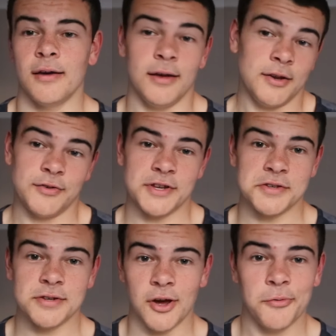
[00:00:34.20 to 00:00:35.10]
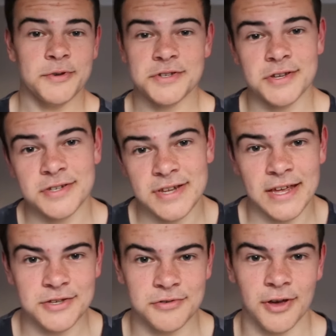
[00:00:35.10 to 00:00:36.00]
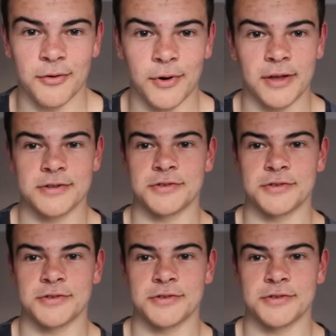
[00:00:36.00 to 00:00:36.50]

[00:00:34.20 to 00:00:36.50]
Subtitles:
And if it doesn't, I hope it just entertains you other ways.